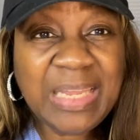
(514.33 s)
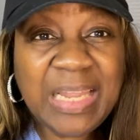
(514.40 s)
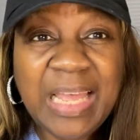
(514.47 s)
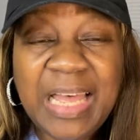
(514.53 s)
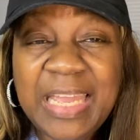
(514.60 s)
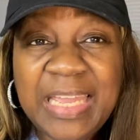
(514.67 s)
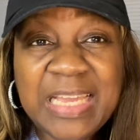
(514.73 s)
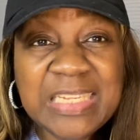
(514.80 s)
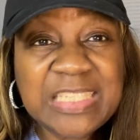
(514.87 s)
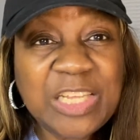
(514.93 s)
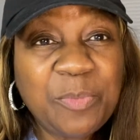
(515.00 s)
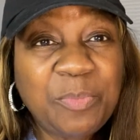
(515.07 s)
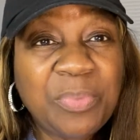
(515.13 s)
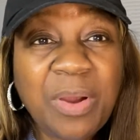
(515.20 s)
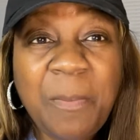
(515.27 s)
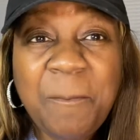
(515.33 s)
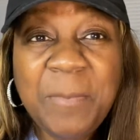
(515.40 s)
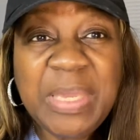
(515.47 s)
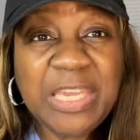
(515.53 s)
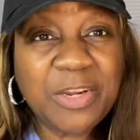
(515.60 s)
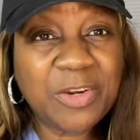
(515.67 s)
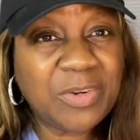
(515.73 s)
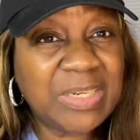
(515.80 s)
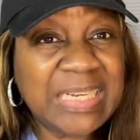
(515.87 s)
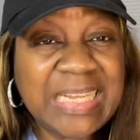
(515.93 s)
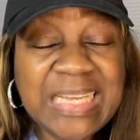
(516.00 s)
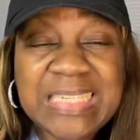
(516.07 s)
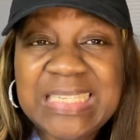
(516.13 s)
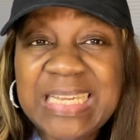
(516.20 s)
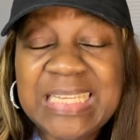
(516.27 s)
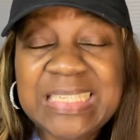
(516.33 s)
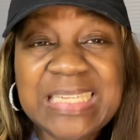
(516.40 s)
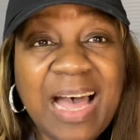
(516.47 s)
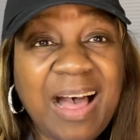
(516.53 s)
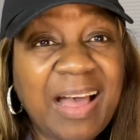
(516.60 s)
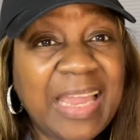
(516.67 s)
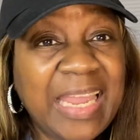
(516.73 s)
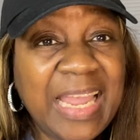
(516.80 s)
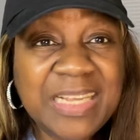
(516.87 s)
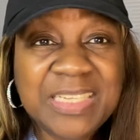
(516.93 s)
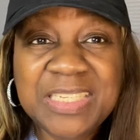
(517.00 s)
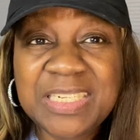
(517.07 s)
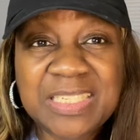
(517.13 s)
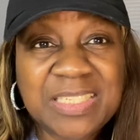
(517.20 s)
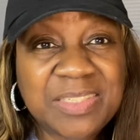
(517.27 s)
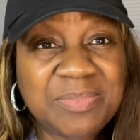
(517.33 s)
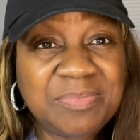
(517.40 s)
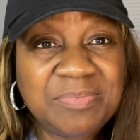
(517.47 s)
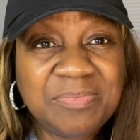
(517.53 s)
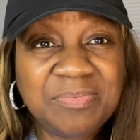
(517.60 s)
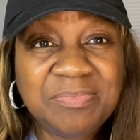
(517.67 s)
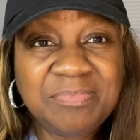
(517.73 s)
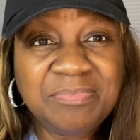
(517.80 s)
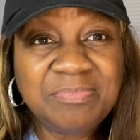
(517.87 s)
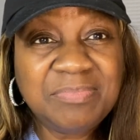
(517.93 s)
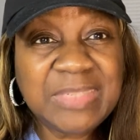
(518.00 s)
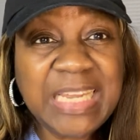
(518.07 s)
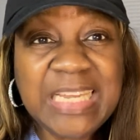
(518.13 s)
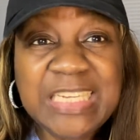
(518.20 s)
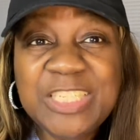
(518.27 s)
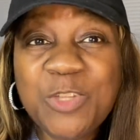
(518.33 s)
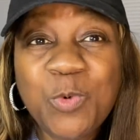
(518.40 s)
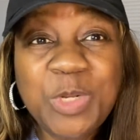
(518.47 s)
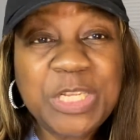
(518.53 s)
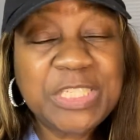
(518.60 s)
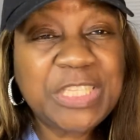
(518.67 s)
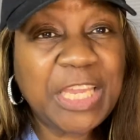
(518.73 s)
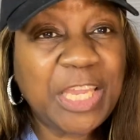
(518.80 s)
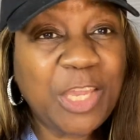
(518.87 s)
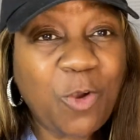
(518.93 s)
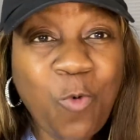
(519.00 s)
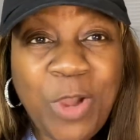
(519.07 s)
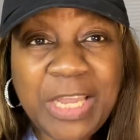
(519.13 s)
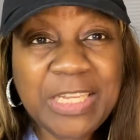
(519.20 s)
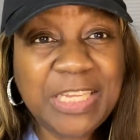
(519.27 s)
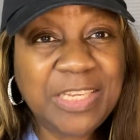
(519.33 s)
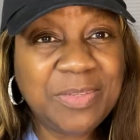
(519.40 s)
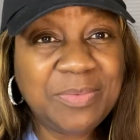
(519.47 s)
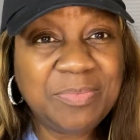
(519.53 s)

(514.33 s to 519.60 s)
an instant premiere. This is our Exodus. He's doing this thing quickly.